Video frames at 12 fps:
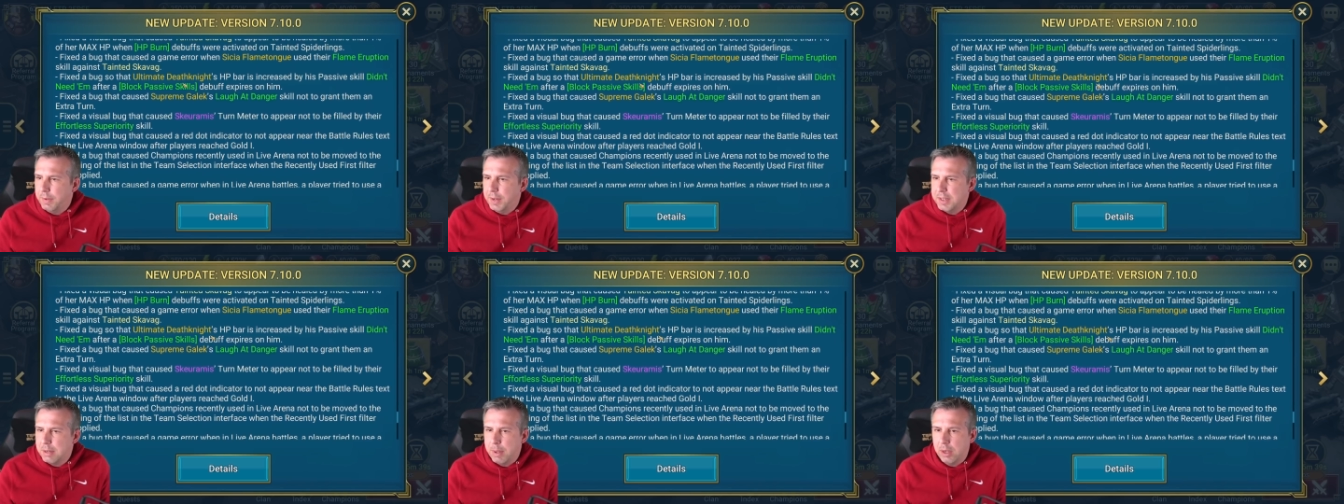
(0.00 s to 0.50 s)

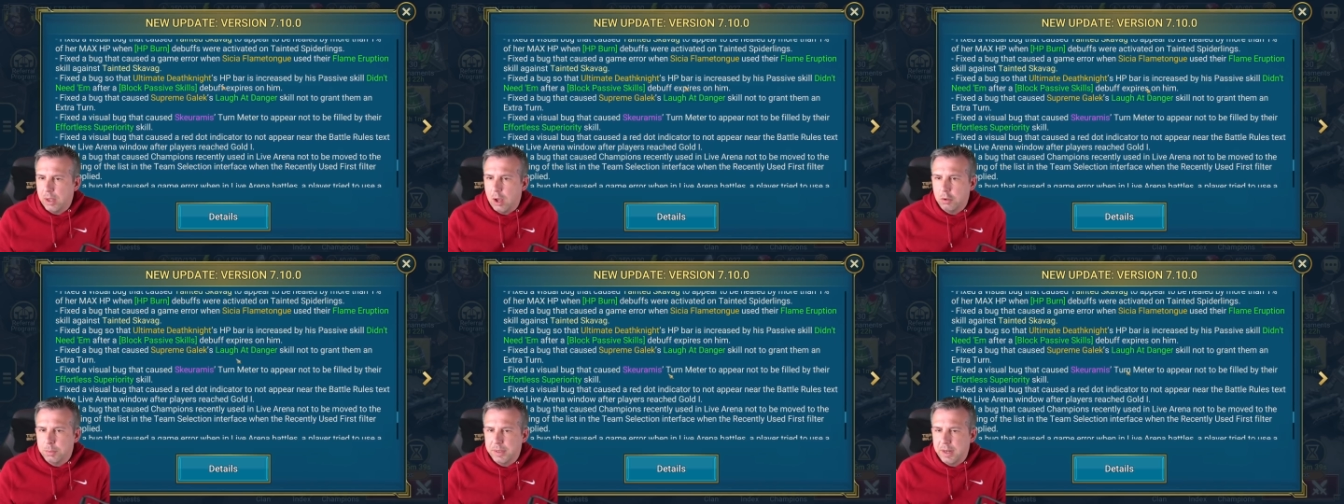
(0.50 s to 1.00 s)
Fix the bug
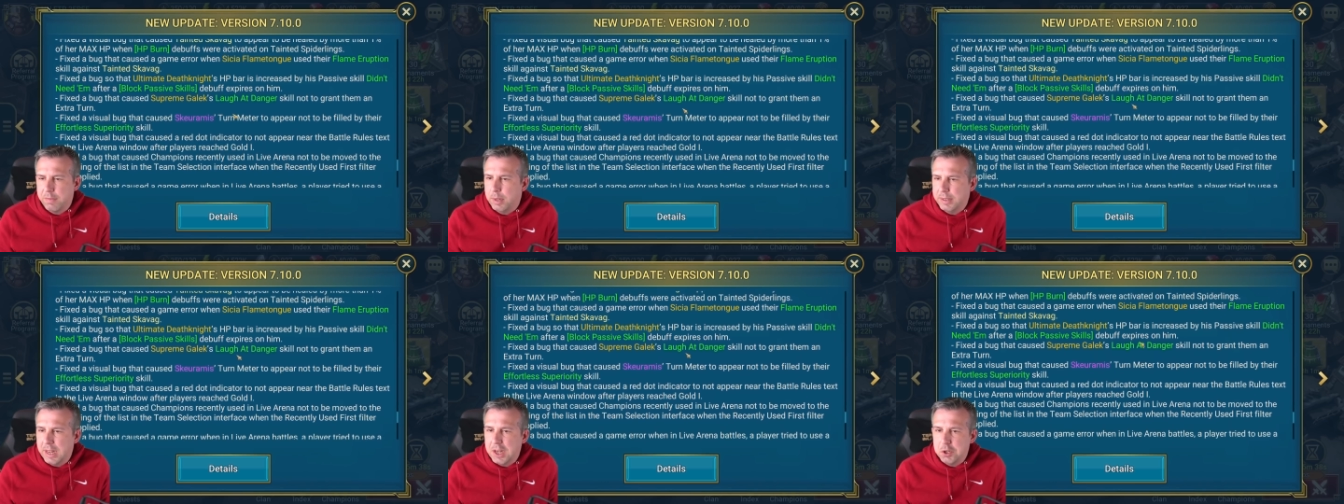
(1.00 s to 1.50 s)
Ultimate Death
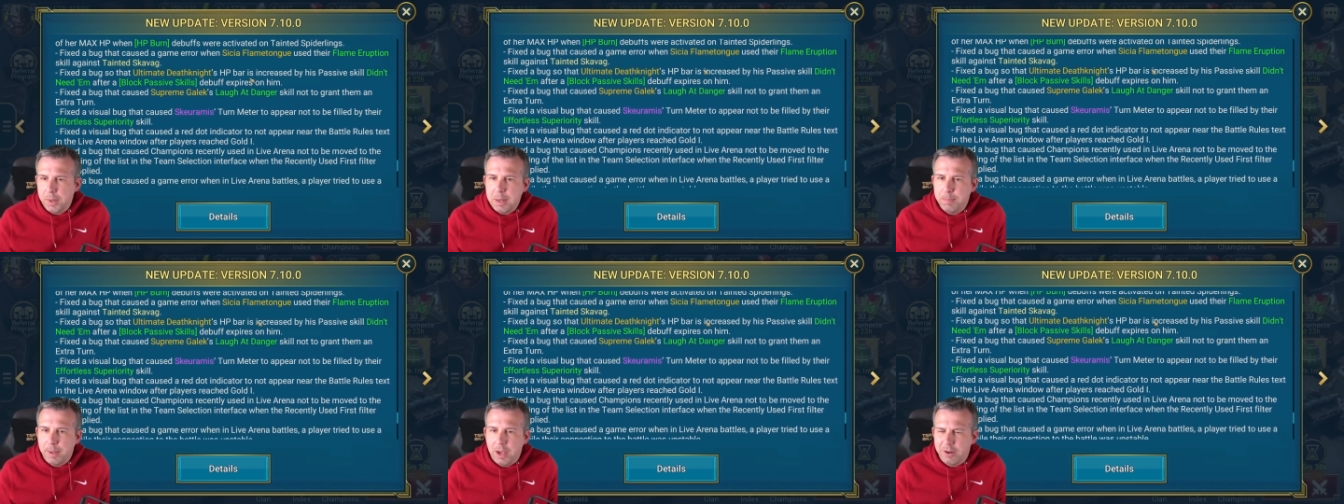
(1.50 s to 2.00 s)
Knight's
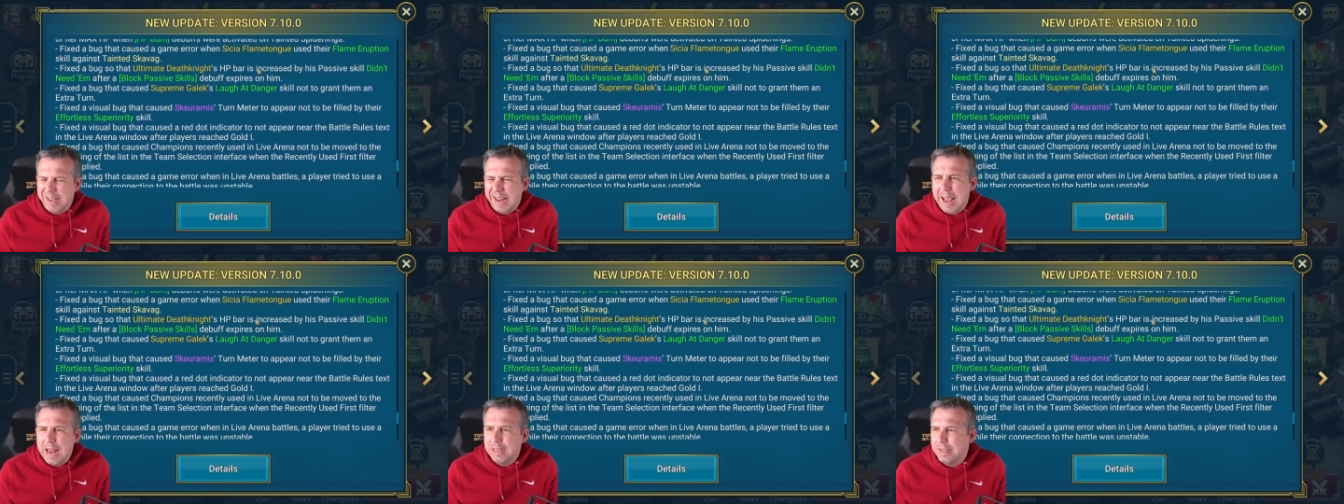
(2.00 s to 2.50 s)
HP bar
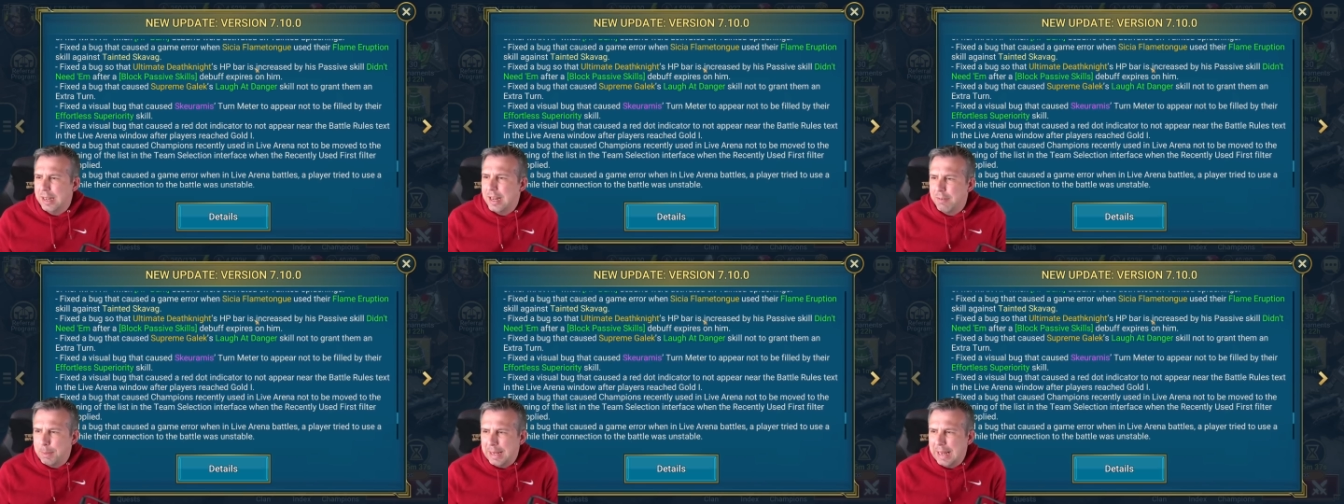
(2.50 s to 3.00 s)
again. It's in
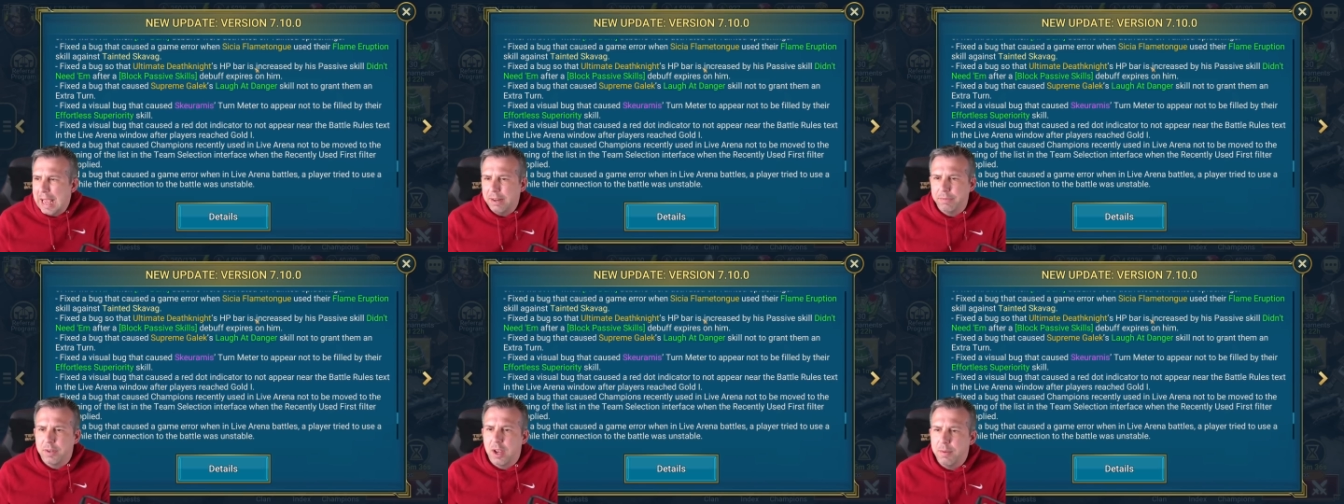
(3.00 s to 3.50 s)
there for about the
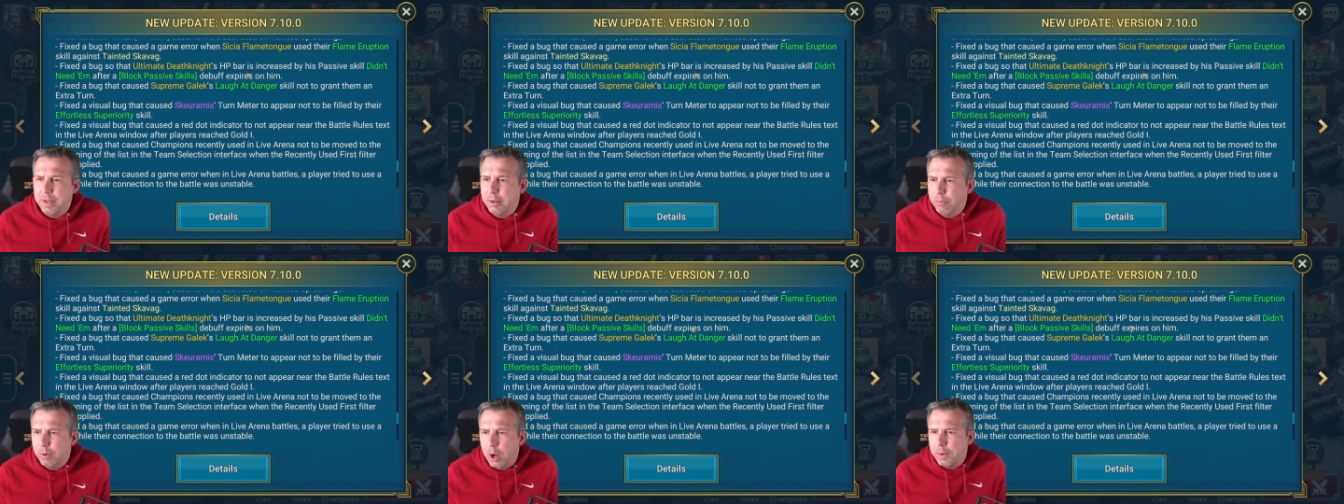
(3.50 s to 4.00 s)
eighth time in
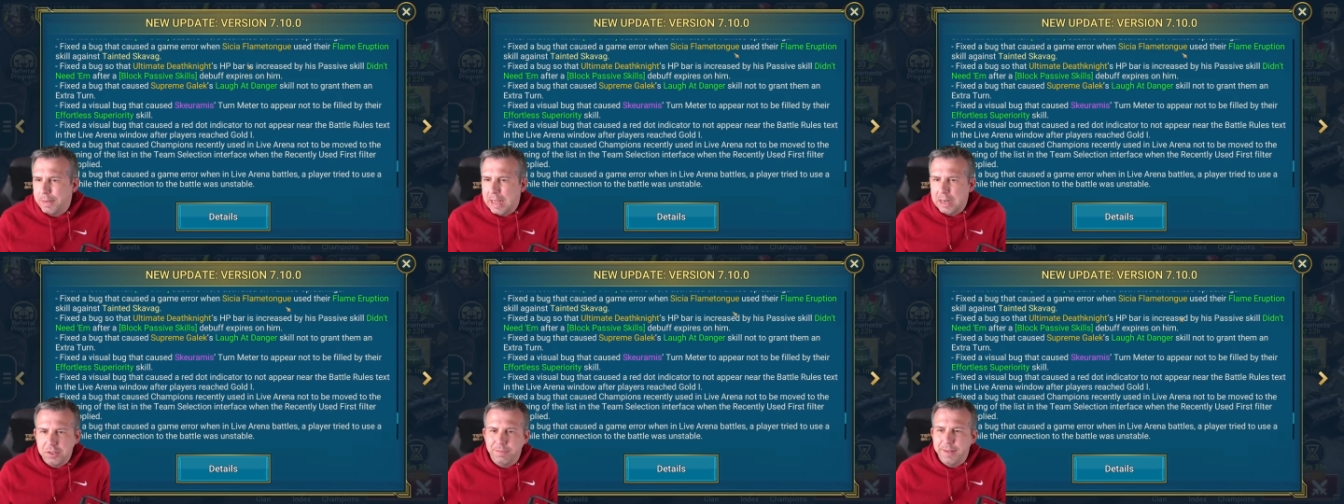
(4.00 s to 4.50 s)
a row. Have they
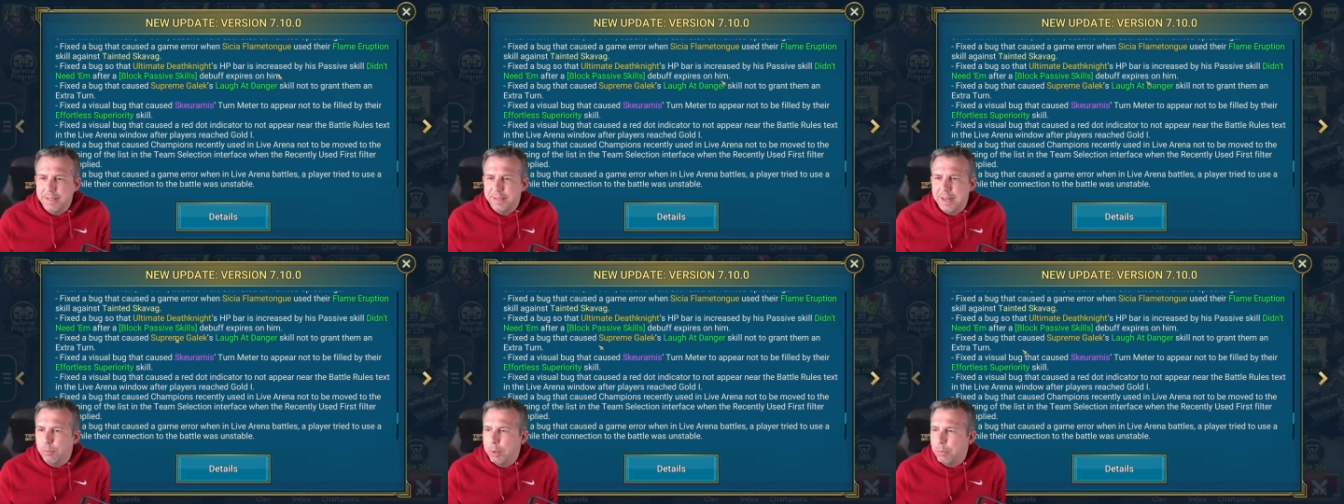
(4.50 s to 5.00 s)
actually
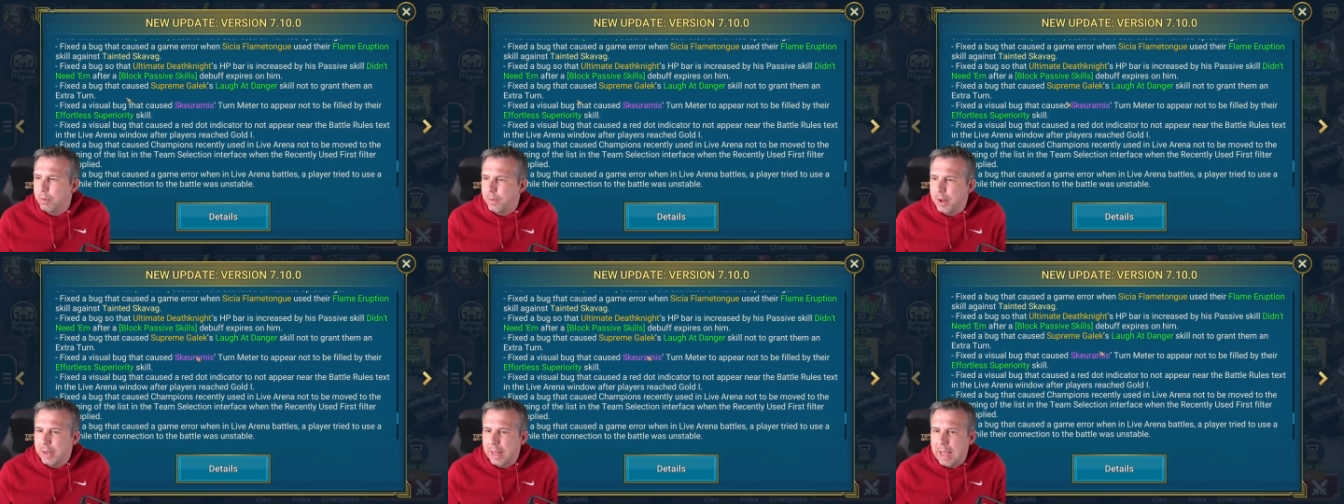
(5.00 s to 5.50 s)
fixed it? We will
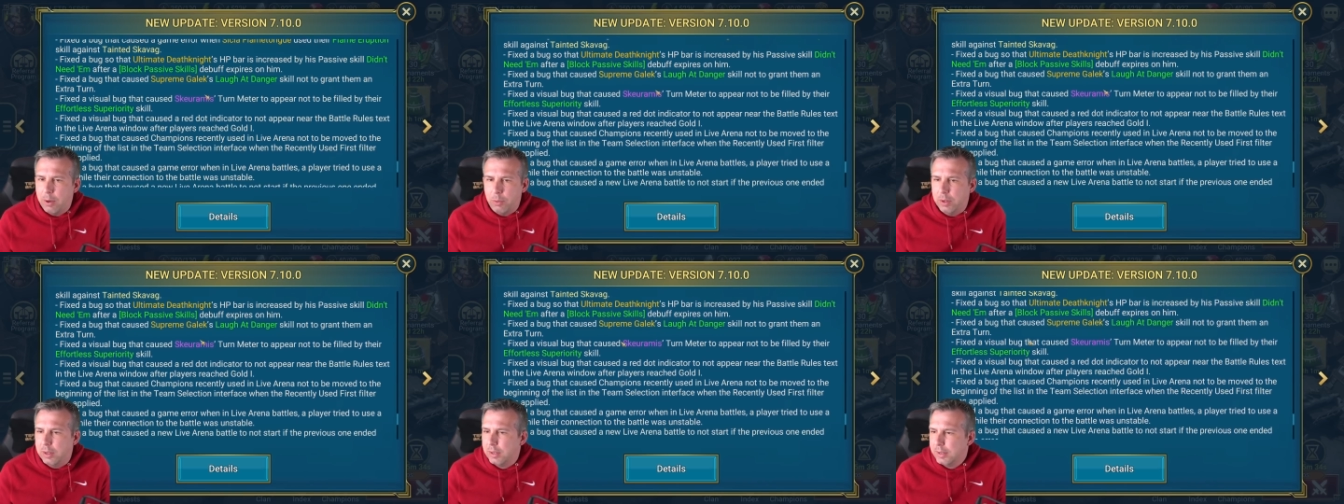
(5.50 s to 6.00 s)
find
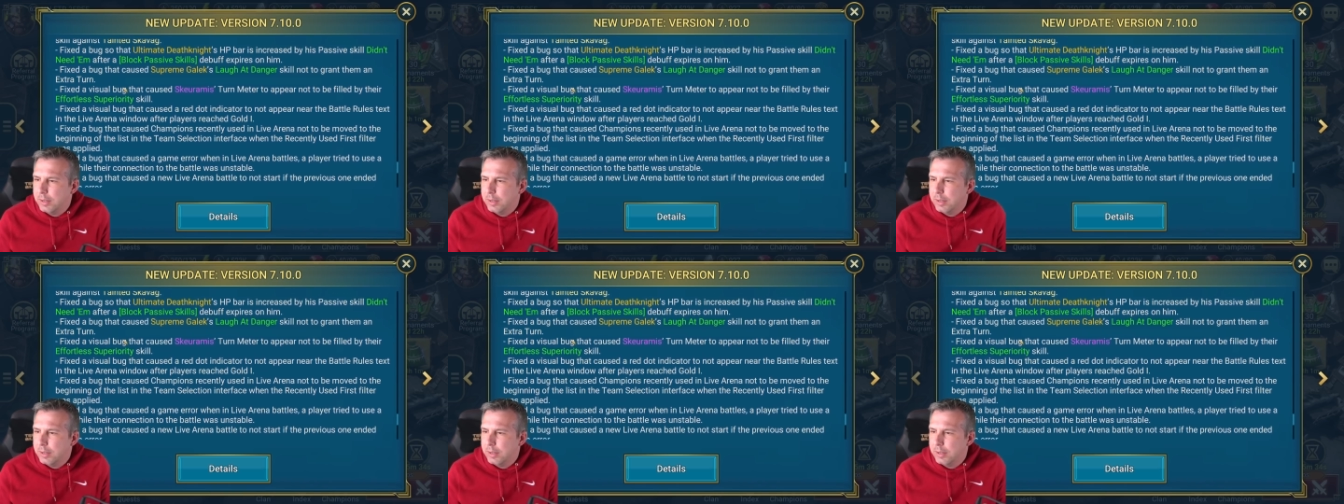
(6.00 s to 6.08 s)
out.